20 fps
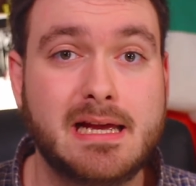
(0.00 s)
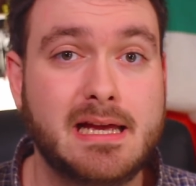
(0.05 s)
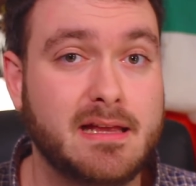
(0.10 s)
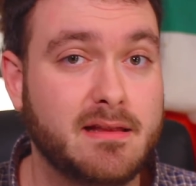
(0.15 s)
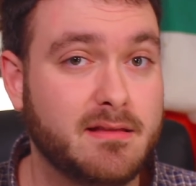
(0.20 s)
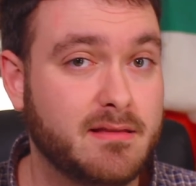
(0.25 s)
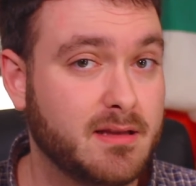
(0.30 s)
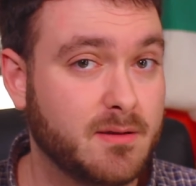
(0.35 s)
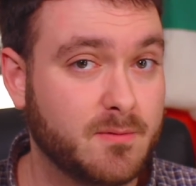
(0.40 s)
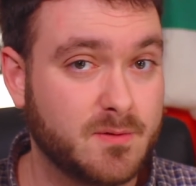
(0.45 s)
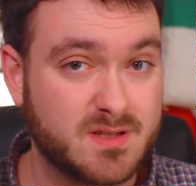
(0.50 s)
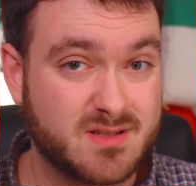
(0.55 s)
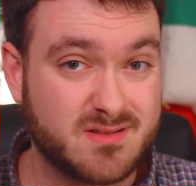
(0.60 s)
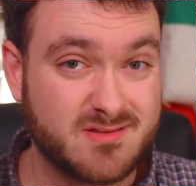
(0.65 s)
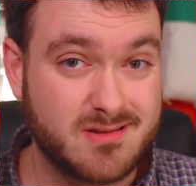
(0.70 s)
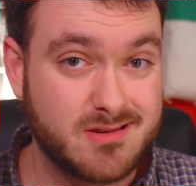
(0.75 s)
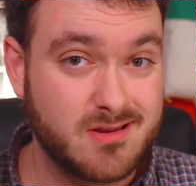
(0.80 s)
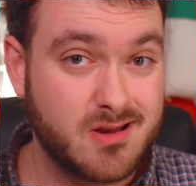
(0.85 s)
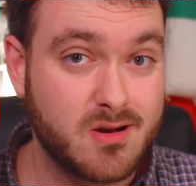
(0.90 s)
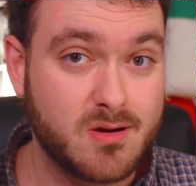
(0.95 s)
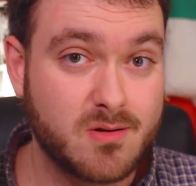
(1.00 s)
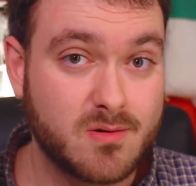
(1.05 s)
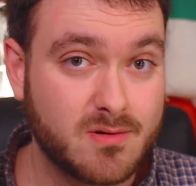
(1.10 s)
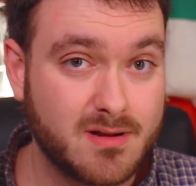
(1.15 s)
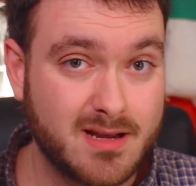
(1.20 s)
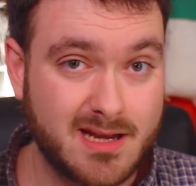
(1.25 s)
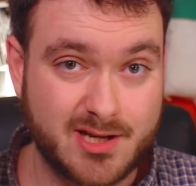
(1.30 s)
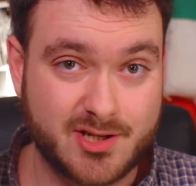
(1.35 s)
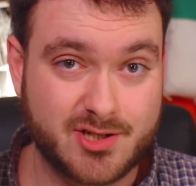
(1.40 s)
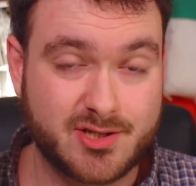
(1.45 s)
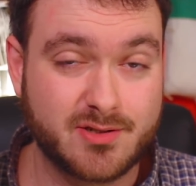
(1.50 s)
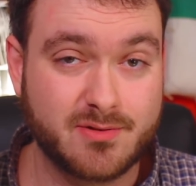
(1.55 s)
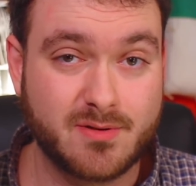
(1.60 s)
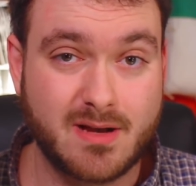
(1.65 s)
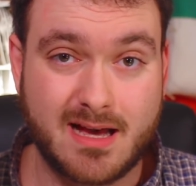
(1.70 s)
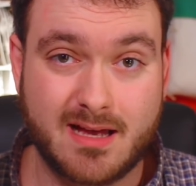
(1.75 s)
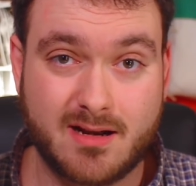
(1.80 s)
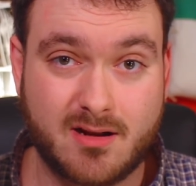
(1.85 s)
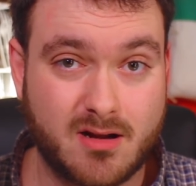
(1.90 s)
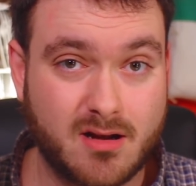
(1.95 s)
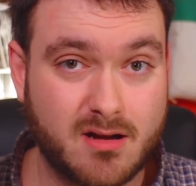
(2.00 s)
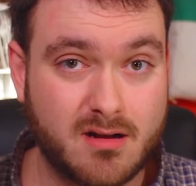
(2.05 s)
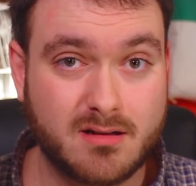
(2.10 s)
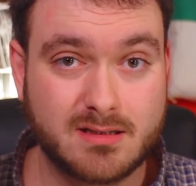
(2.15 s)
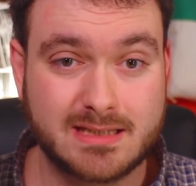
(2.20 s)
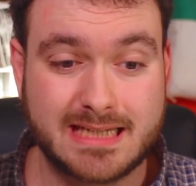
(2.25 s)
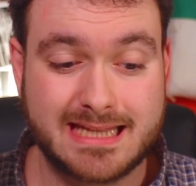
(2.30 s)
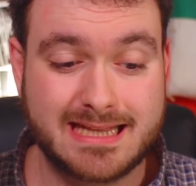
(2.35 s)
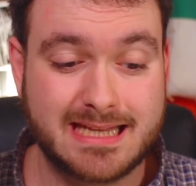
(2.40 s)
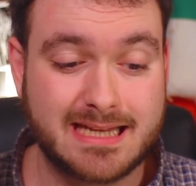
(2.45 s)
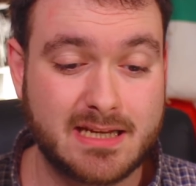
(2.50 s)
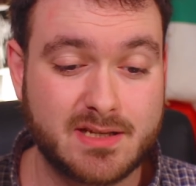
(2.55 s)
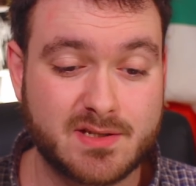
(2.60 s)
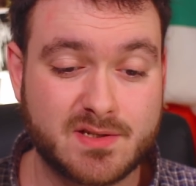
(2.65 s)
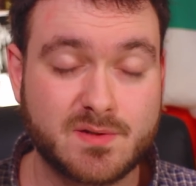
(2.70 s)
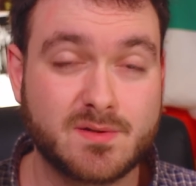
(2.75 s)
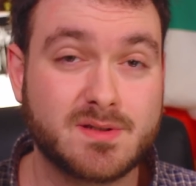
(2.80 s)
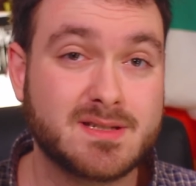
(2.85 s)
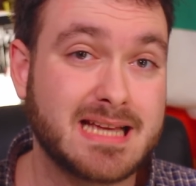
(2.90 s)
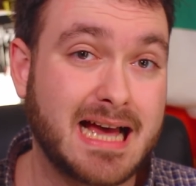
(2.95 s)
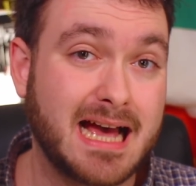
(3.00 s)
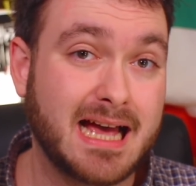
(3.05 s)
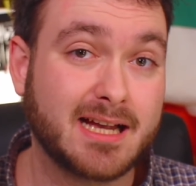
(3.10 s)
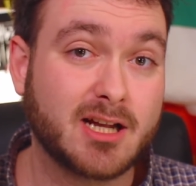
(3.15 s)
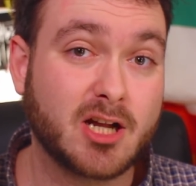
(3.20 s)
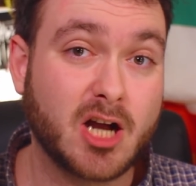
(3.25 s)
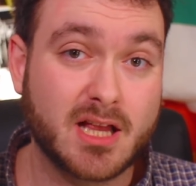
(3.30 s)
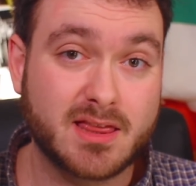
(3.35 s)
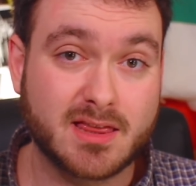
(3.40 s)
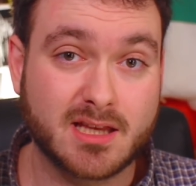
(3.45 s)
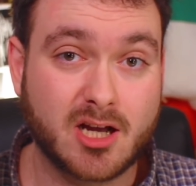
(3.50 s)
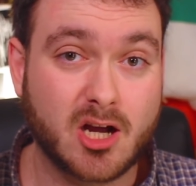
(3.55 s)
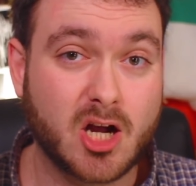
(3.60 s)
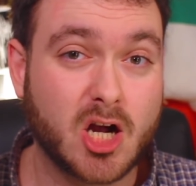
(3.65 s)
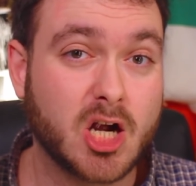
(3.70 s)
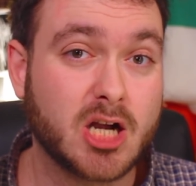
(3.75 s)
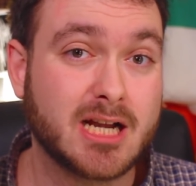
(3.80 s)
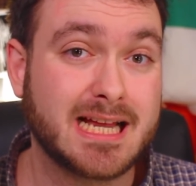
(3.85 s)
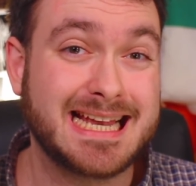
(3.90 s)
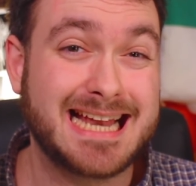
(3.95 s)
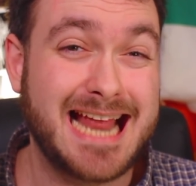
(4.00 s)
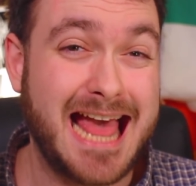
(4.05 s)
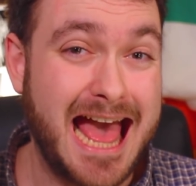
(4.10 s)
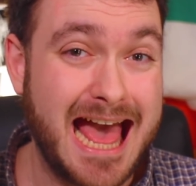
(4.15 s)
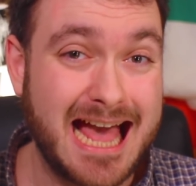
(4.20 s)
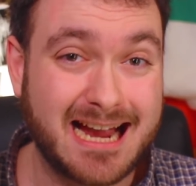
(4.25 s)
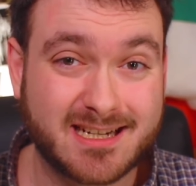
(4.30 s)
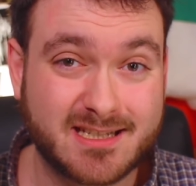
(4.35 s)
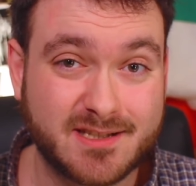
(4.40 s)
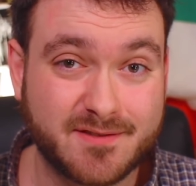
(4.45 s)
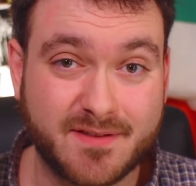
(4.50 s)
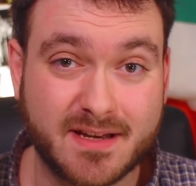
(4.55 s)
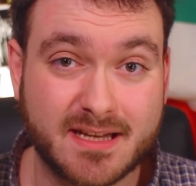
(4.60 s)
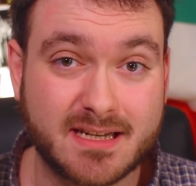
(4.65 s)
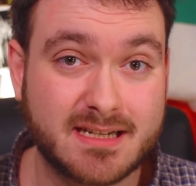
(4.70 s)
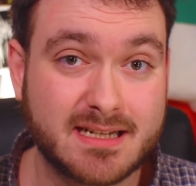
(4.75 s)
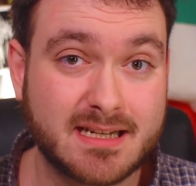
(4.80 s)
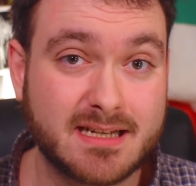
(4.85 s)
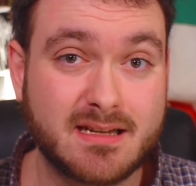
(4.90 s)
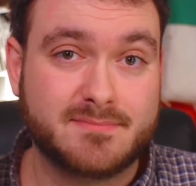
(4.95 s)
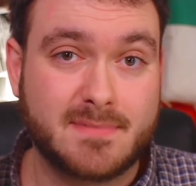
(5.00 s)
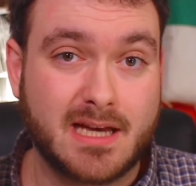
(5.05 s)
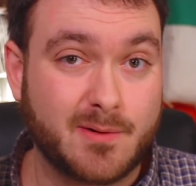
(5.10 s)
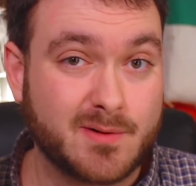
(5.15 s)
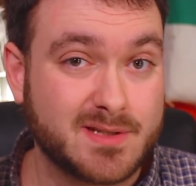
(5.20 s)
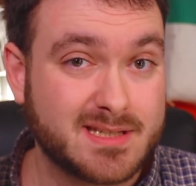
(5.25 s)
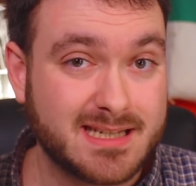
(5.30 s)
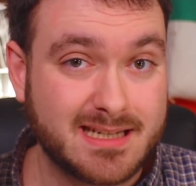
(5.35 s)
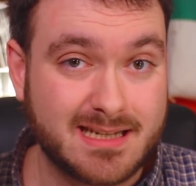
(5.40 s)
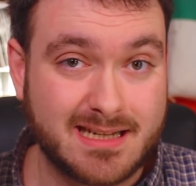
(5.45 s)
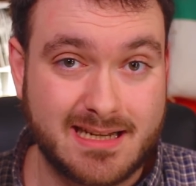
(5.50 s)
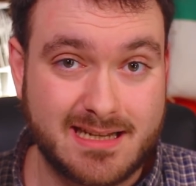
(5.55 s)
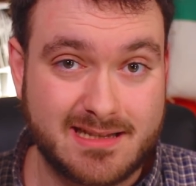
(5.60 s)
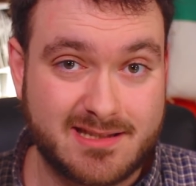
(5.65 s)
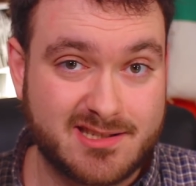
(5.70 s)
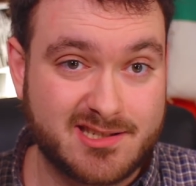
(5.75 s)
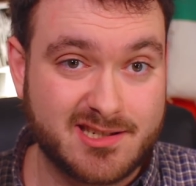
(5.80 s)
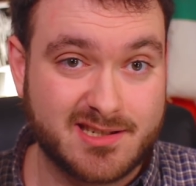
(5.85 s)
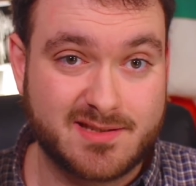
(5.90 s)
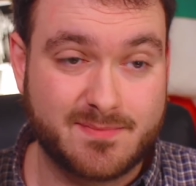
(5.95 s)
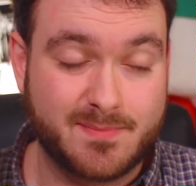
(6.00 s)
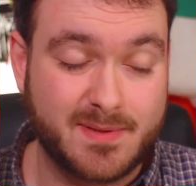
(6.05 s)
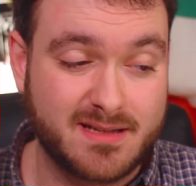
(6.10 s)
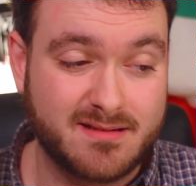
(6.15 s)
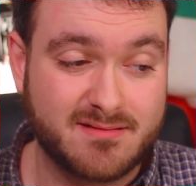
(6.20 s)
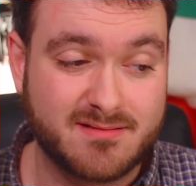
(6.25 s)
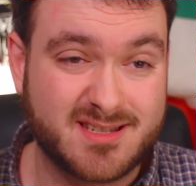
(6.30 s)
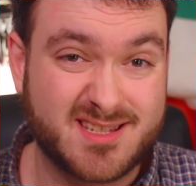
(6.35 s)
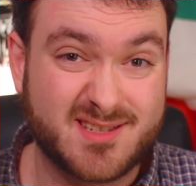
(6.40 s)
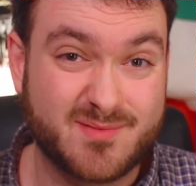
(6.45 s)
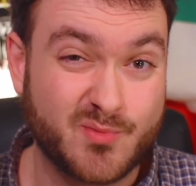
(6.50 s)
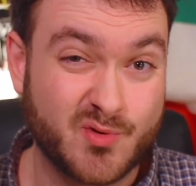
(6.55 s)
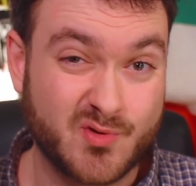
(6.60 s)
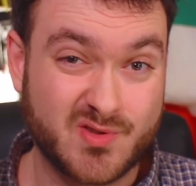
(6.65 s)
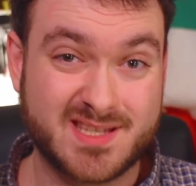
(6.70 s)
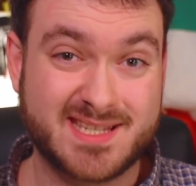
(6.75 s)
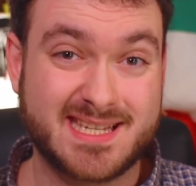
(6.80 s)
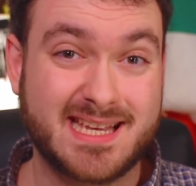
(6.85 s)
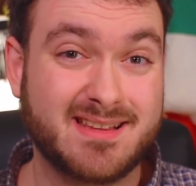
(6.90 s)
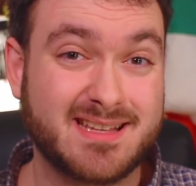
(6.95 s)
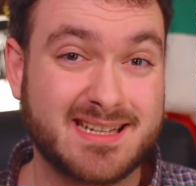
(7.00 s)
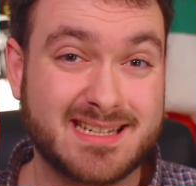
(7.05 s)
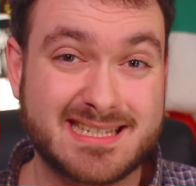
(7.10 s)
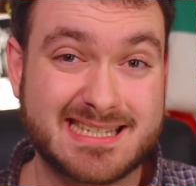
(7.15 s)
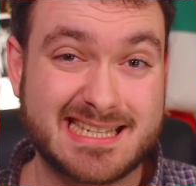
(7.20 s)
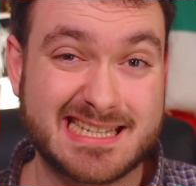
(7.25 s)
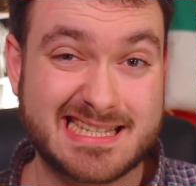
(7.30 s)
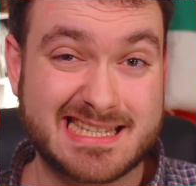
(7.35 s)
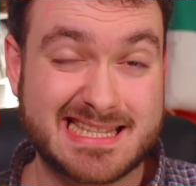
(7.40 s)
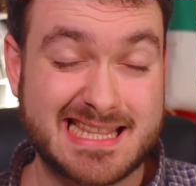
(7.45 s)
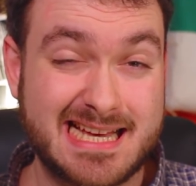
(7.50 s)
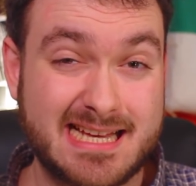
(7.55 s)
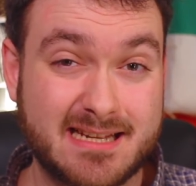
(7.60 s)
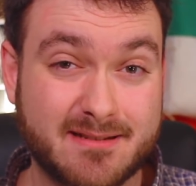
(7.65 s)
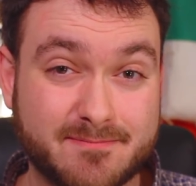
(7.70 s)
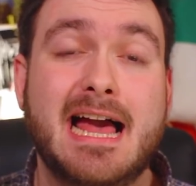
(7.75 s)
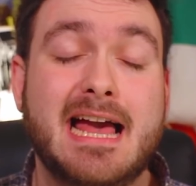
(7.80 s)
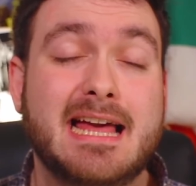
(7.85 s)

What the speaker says: There was no issue at all. And then as soon as I got the card and activated it, that was it. It's just been smooth sailing since then.